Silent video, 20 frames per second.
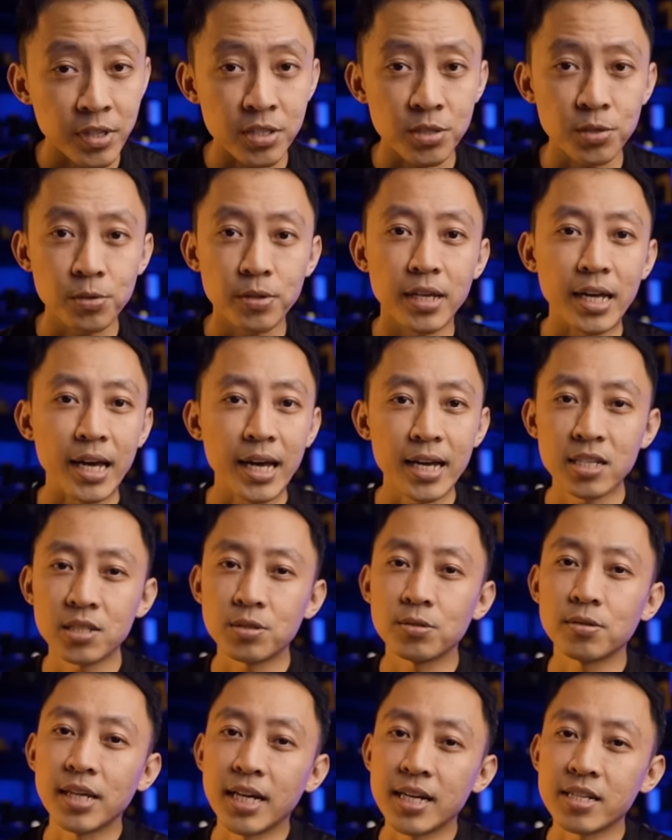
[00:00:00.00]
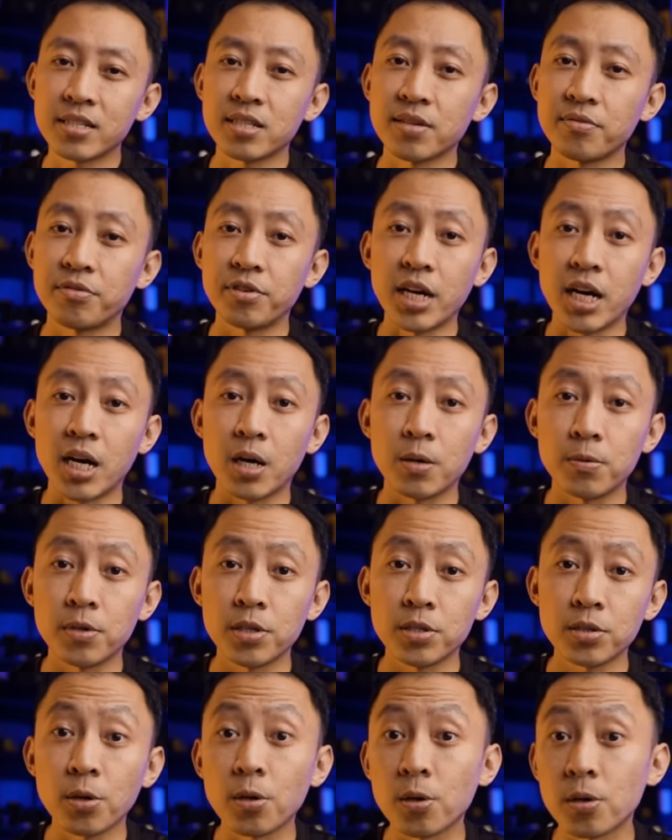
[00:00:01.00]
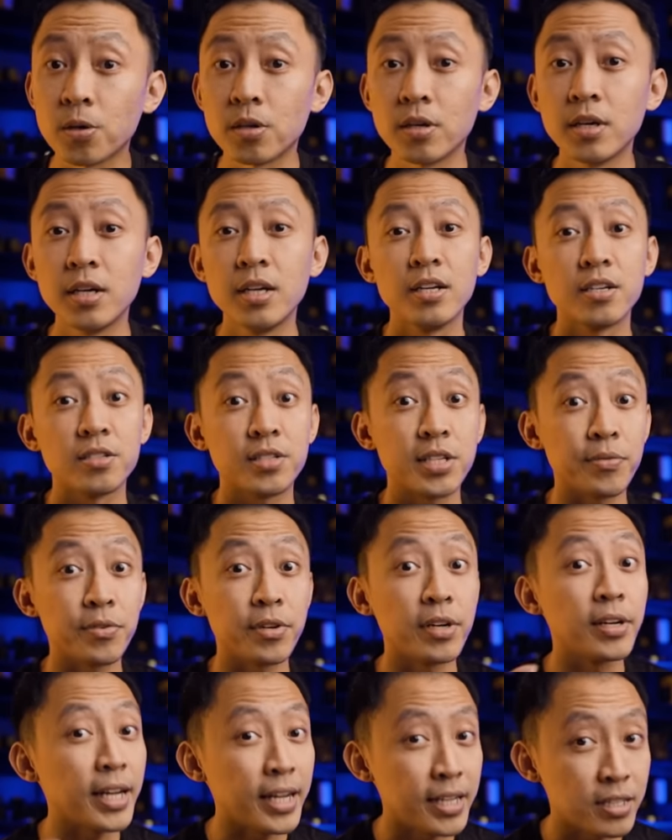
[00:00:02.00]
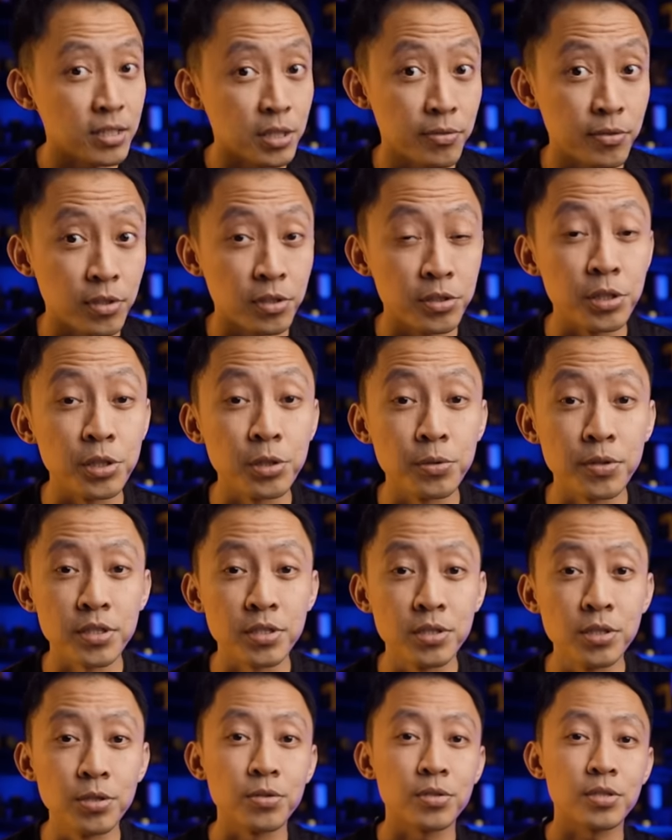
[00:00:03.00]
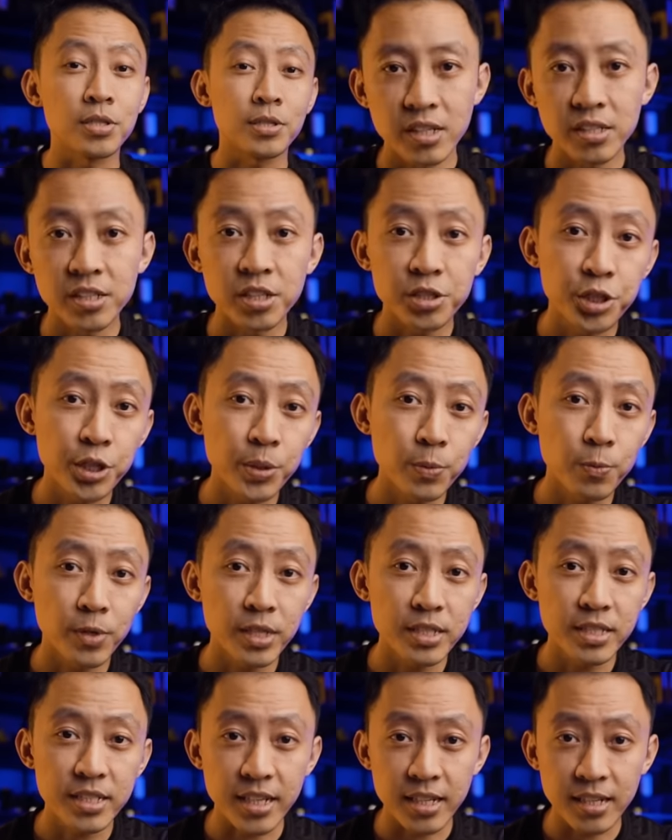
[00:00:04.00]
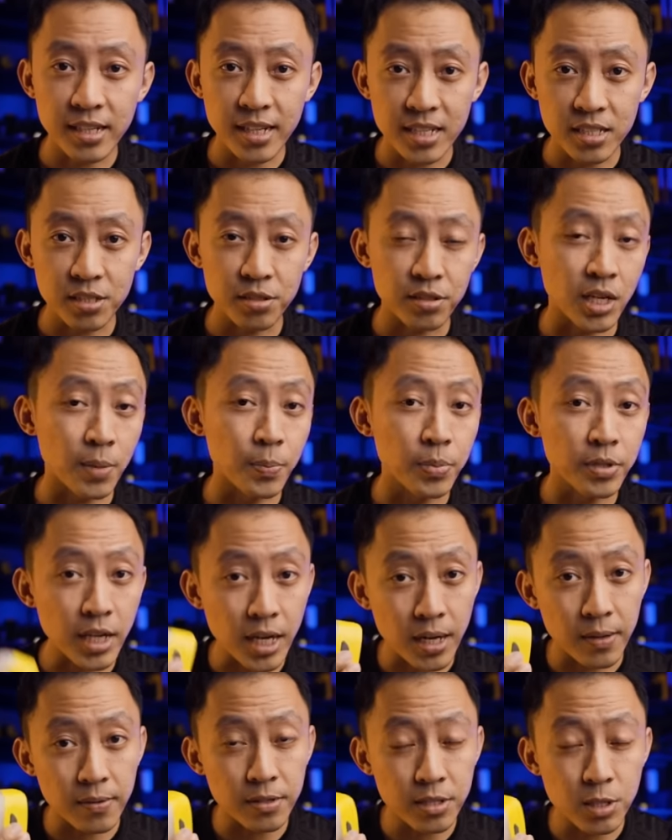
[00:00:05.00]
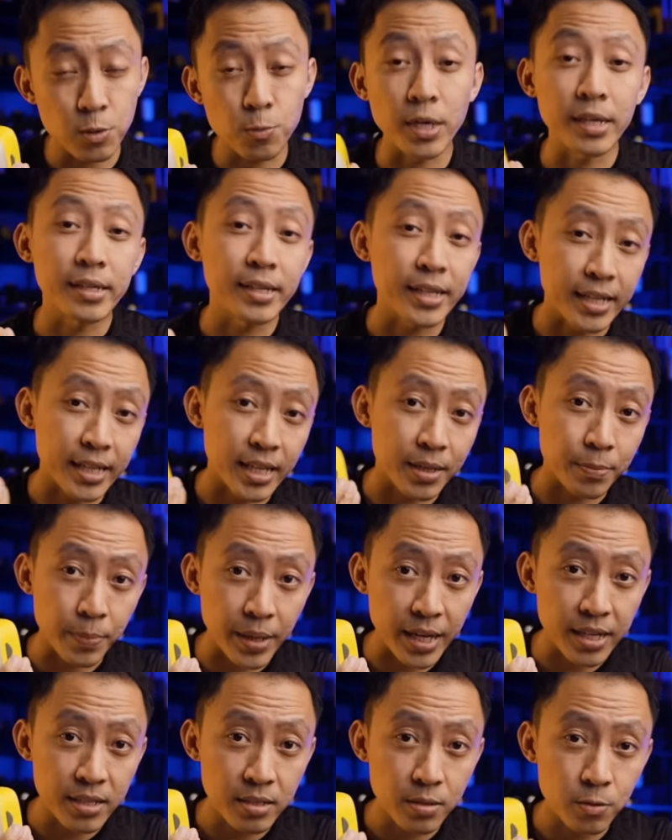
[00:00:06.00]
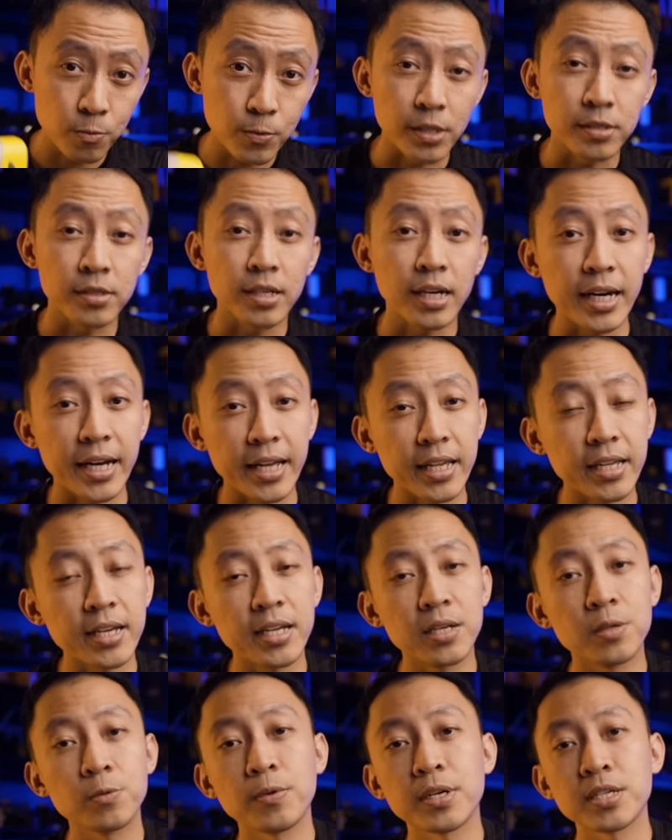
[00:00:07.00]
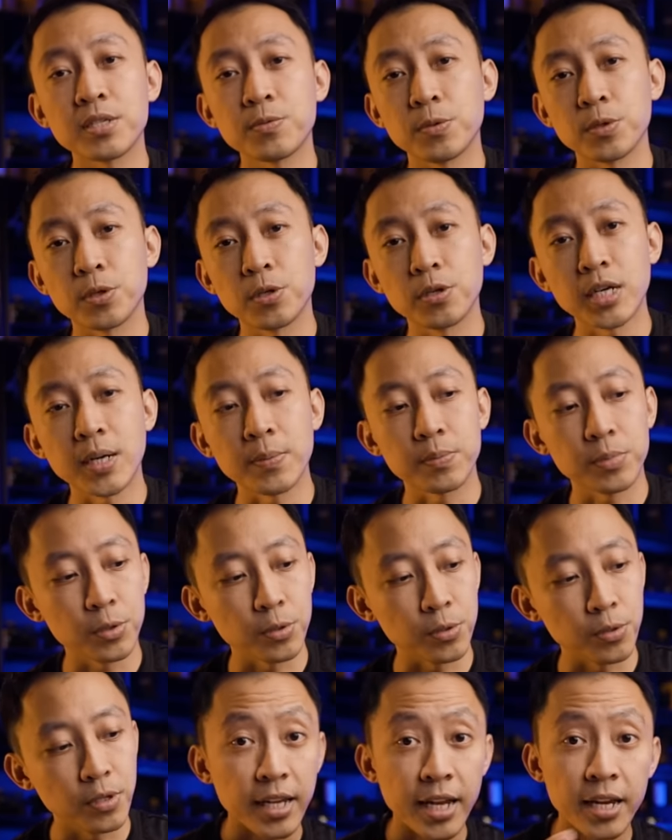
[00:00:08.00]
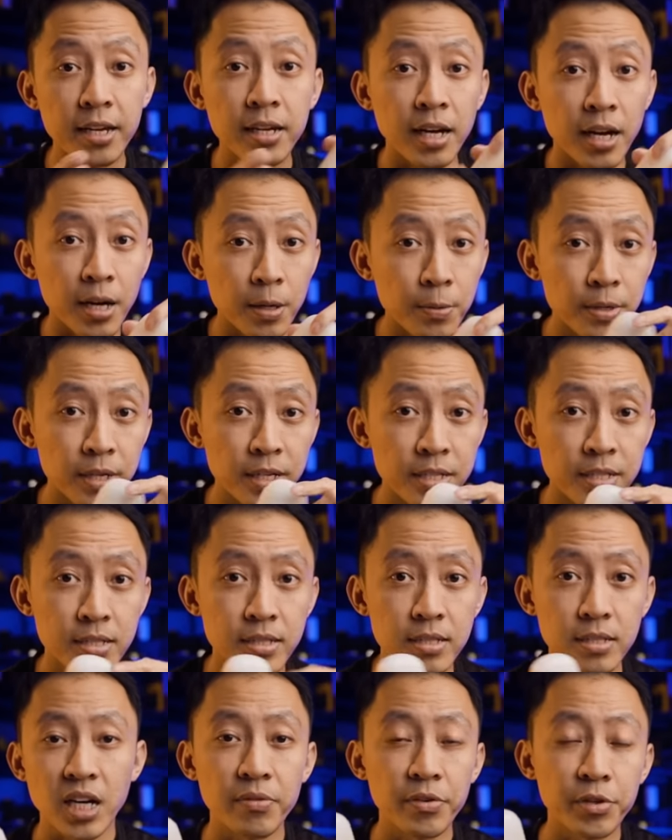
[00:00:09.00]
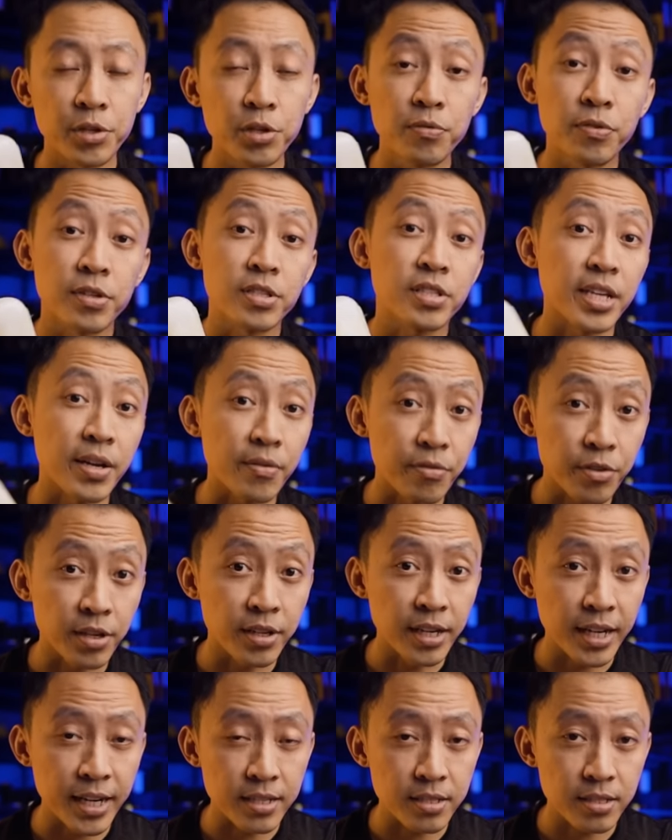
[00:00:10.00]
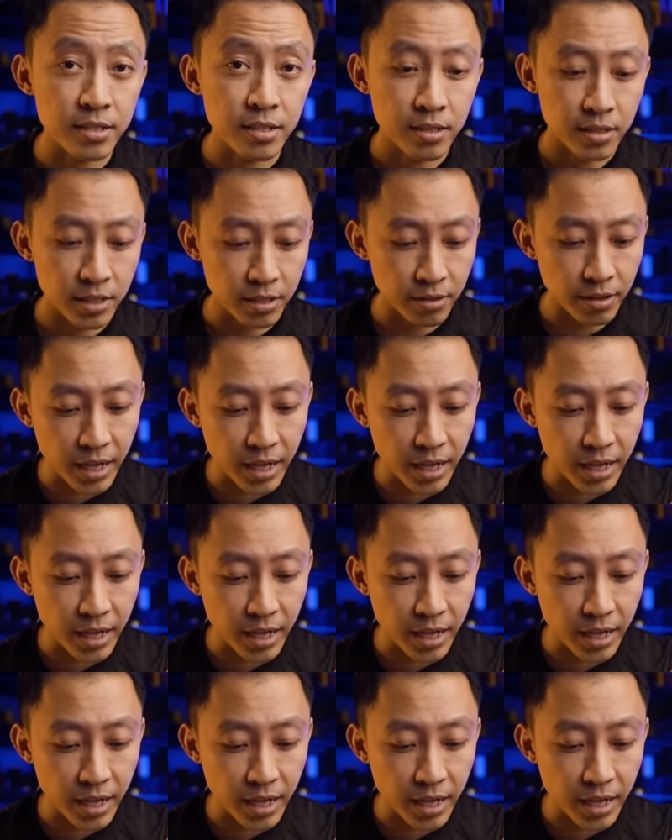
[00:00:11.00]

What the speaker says: Right, so it has to last several hours or several nights of continuous use. Right, the cheap ones can last a couple hours, one night at best, while the higher end ones will go up to 10 hours, covering you for several nights. The